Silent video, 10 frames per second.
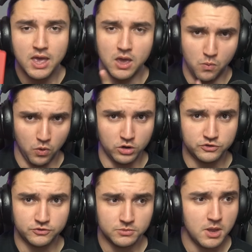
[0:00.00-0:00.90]
It
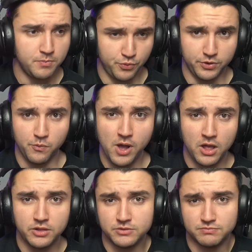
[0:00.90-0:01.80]
works pretty
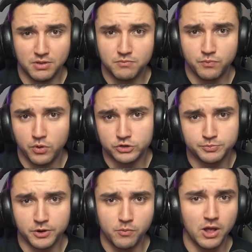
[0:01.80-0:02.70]
well. It works
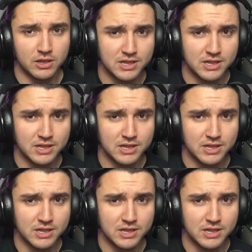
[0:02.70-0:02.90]
pretty well.